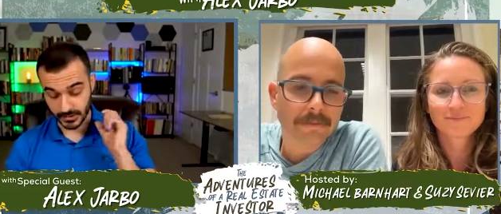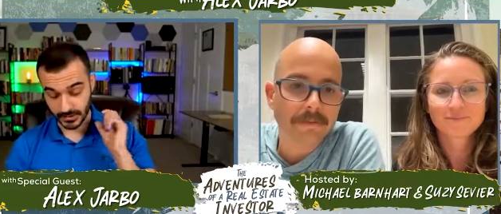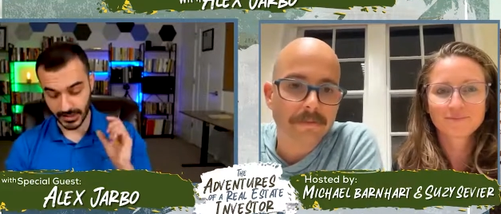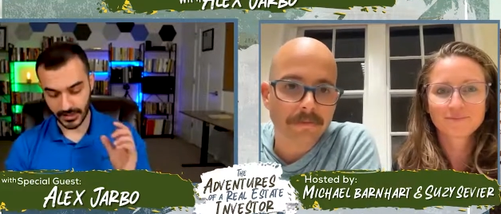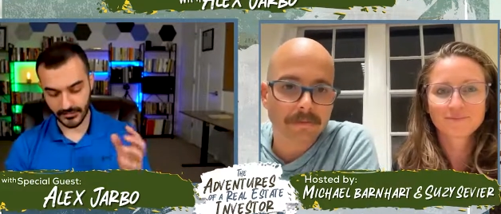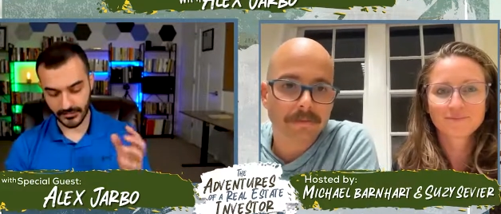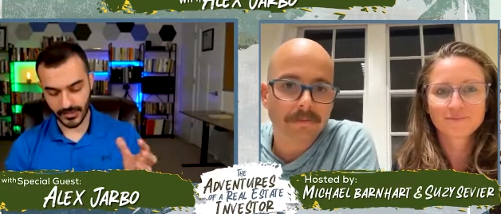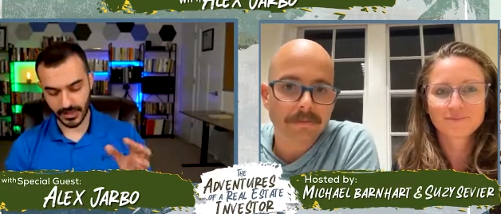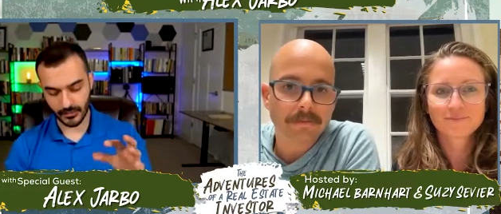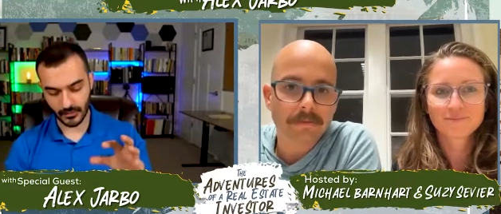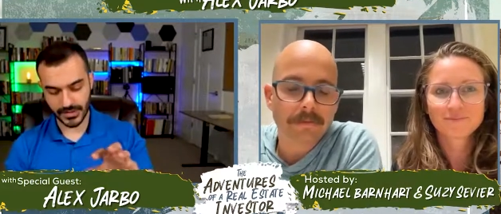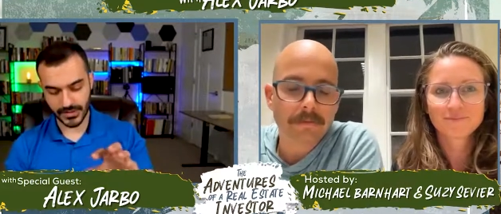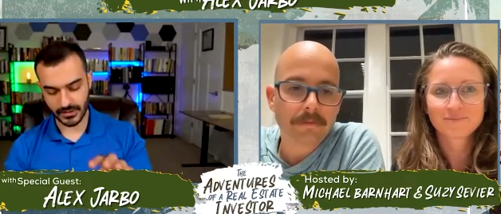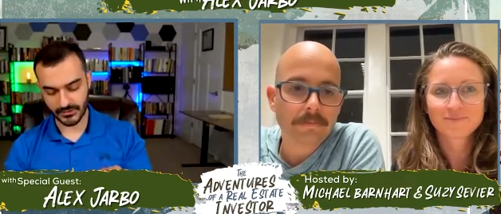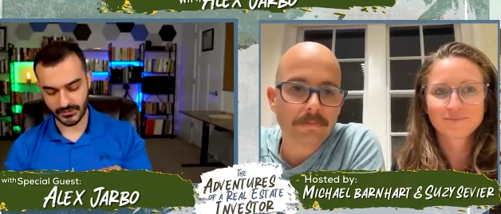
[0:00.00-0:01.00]
Speaker 1: Like I'm, I
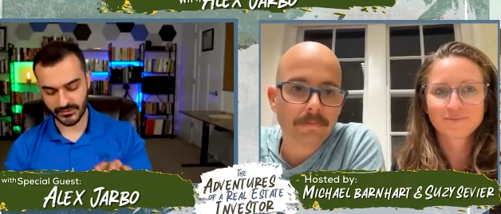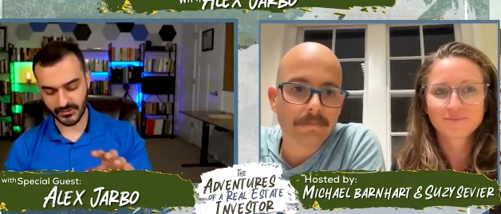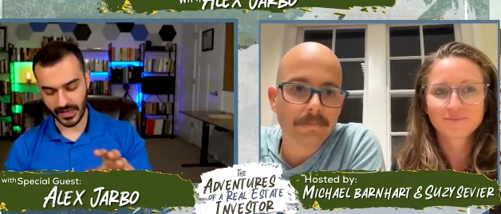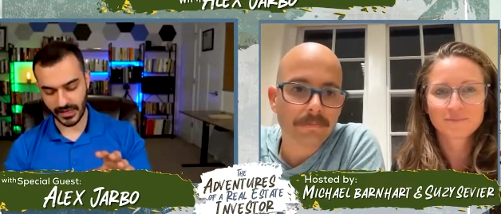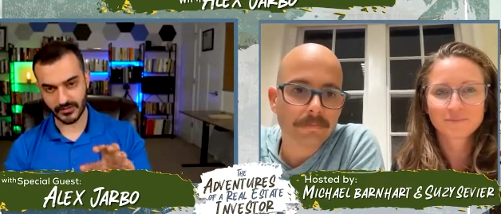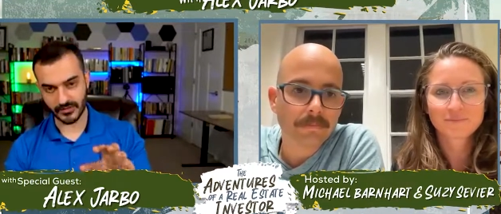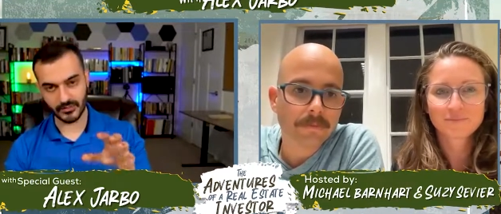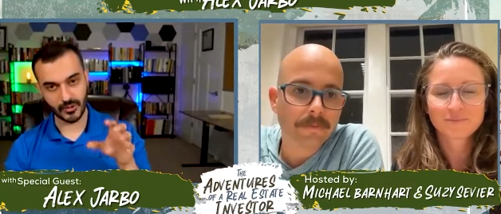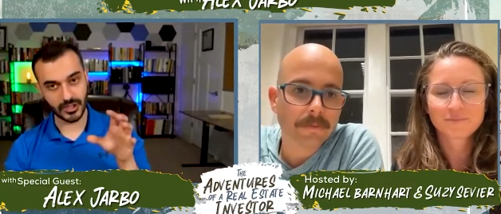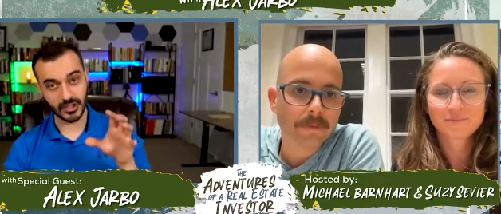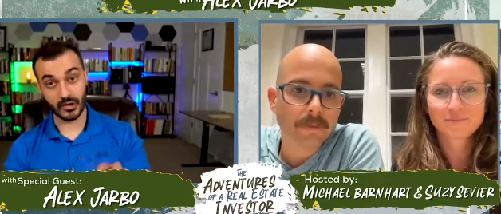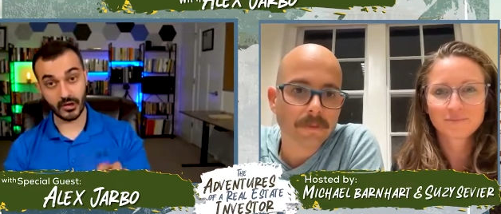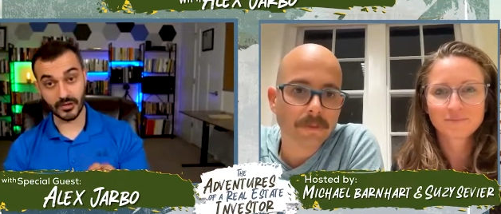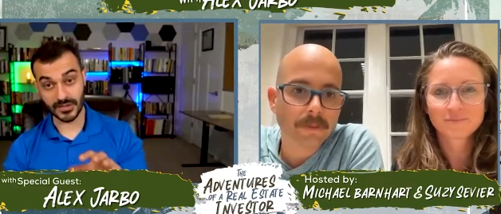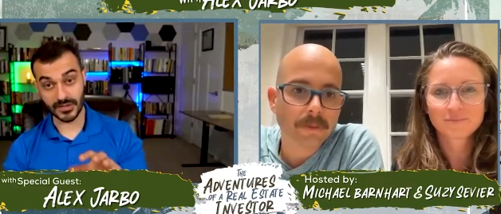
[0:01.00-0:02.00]
wasn't a fan of putting
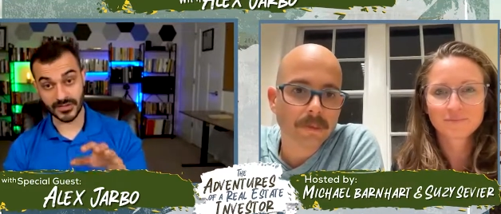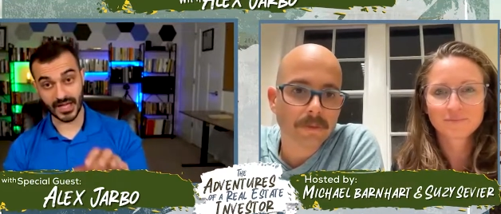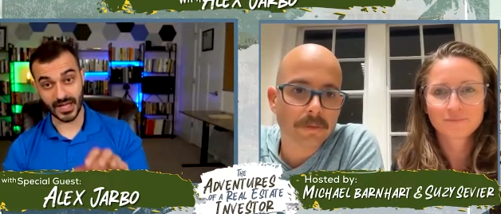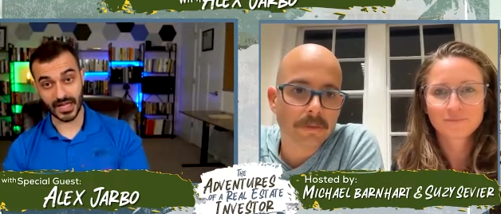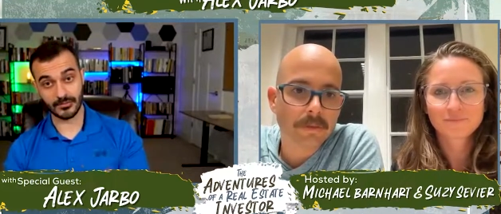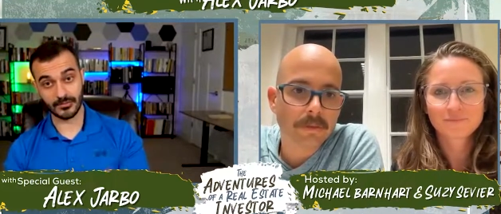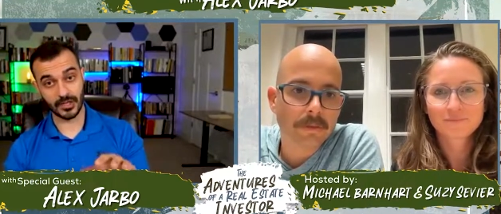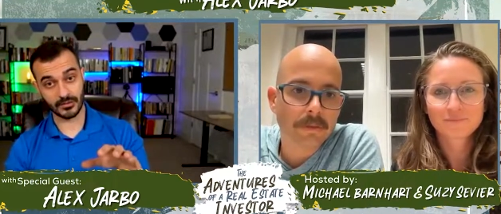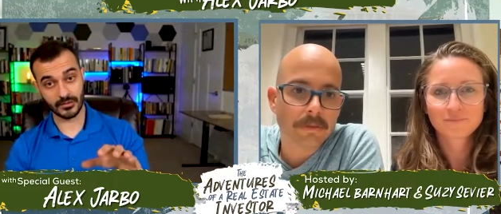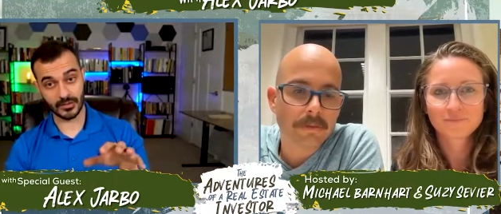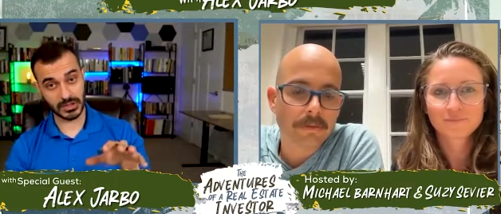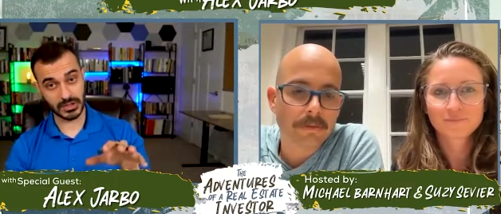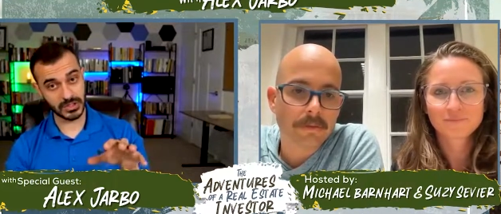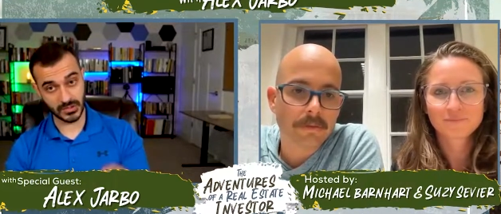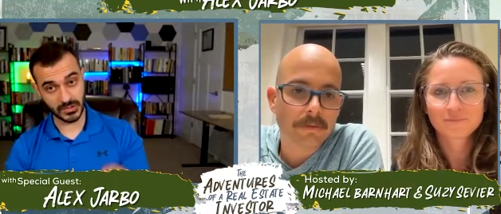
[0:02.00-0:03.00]
all this time,
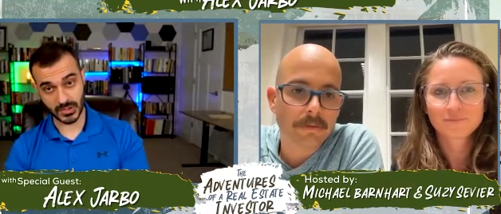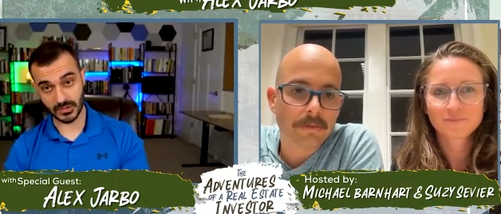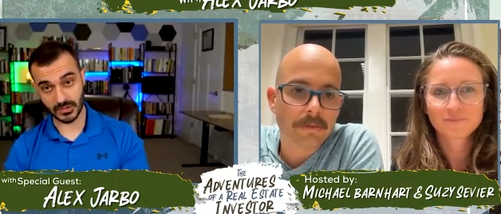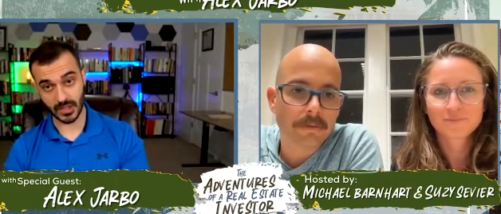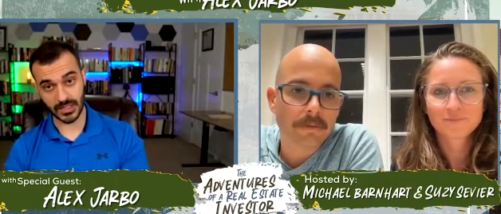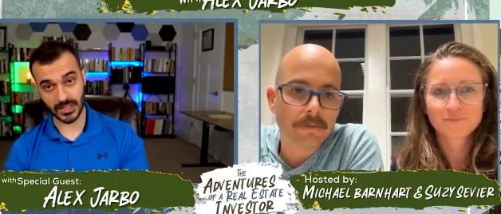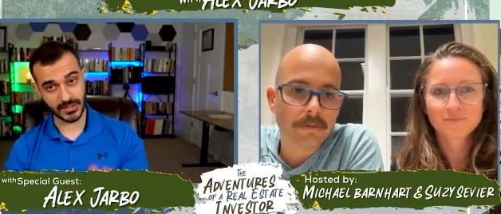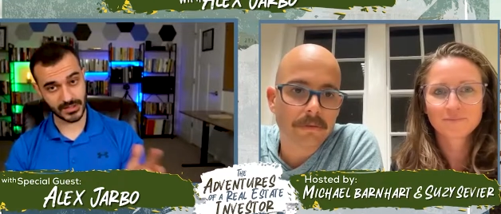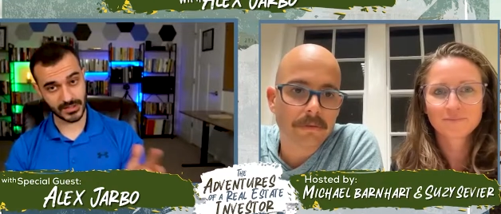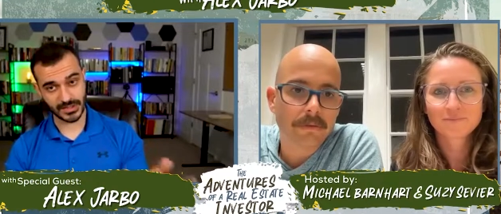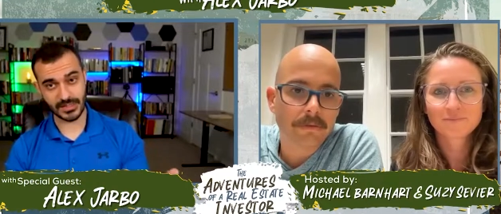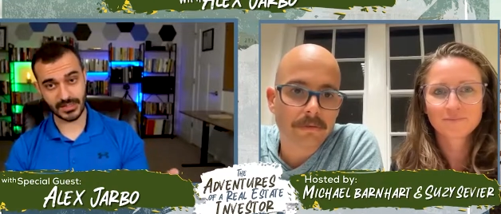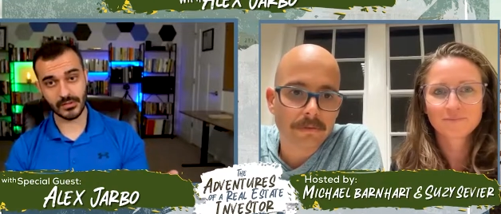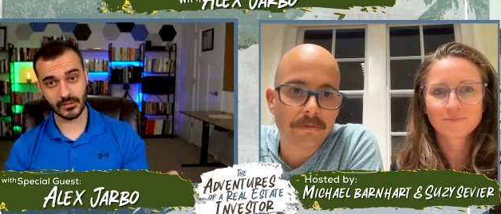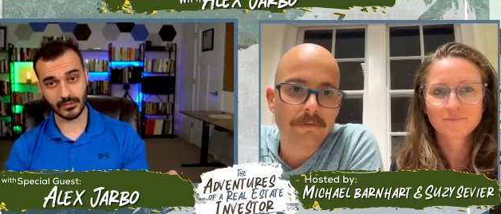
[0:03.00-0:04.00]
energy, stress, because
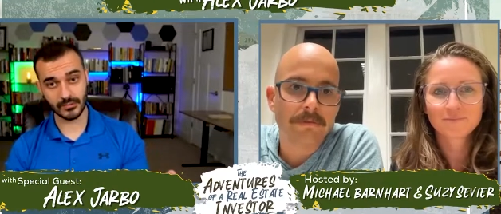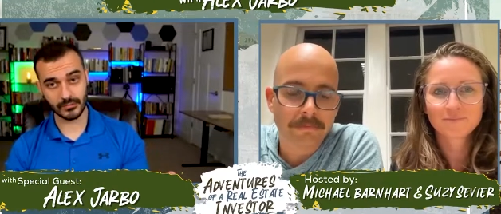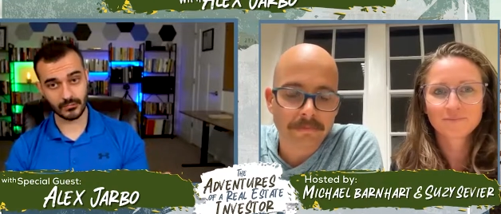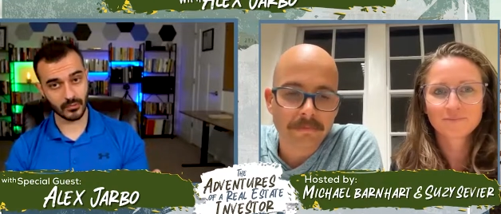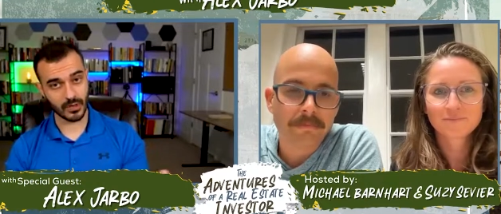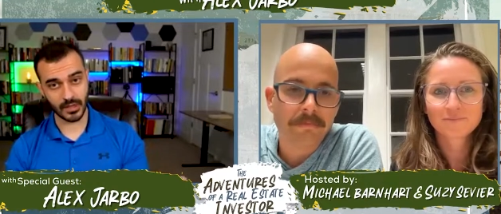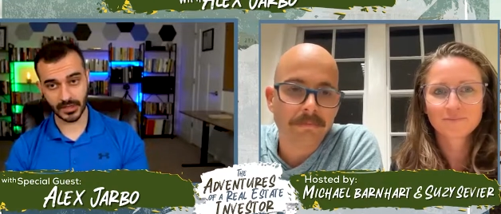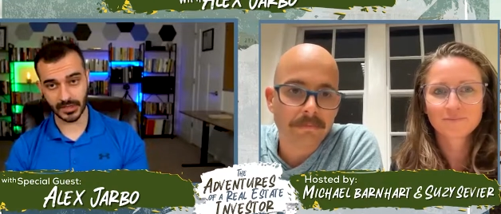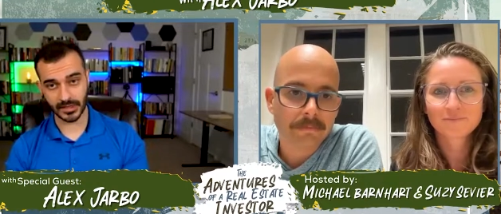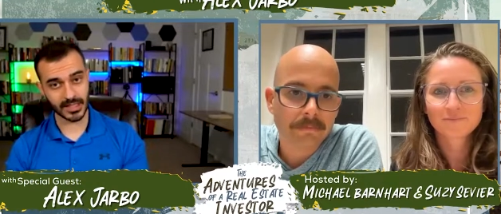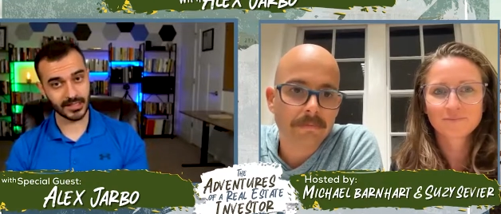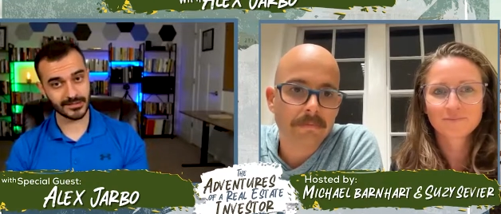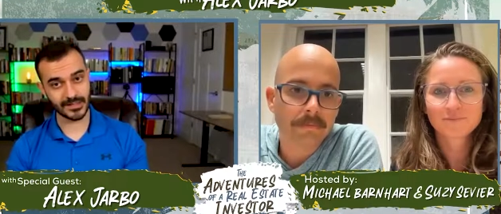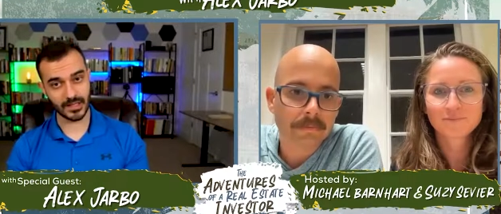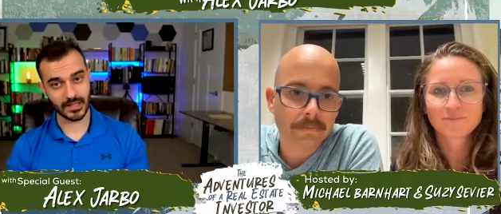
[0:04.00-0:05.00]
things go wrong in
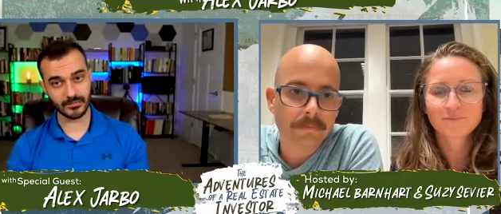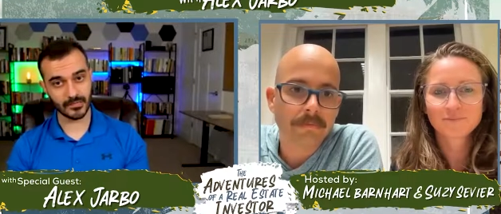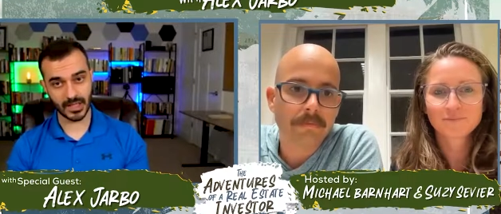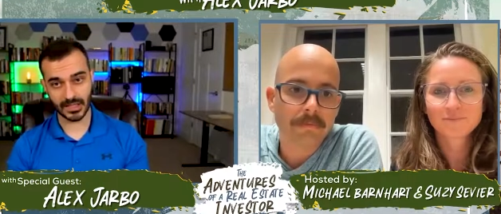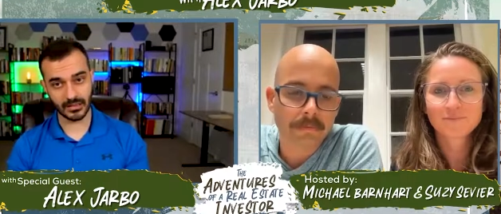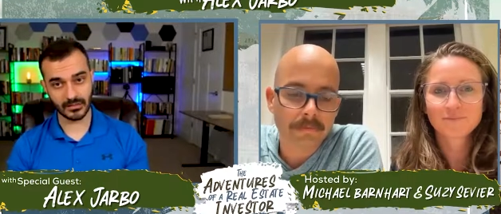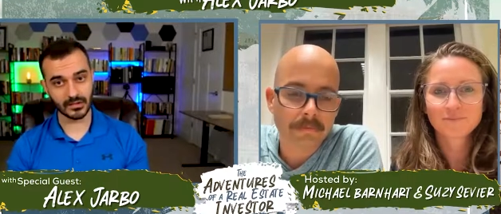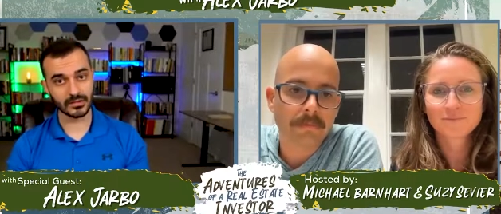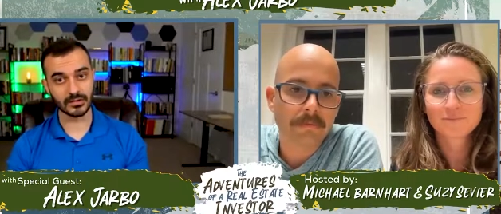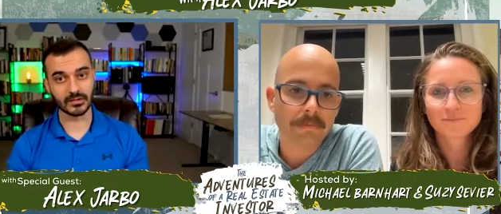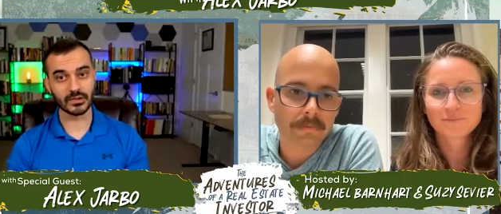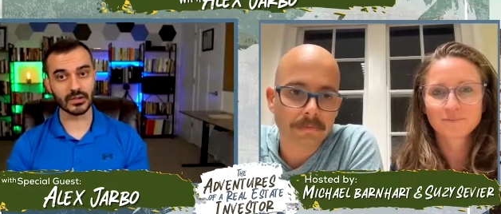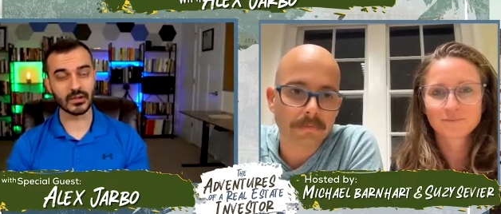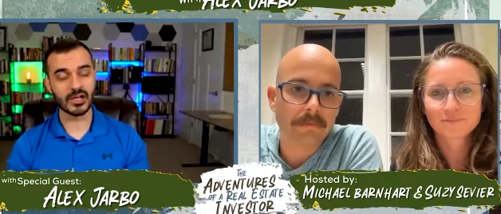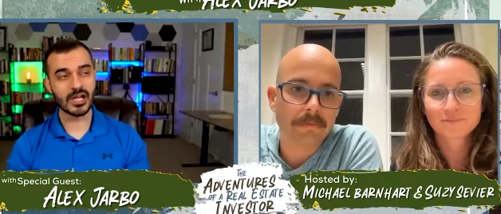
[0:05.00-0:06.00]
any type, anything you
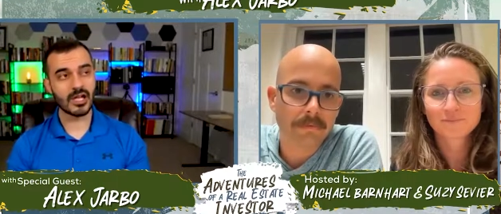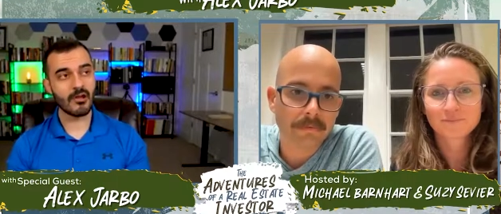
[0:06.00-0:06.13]
do.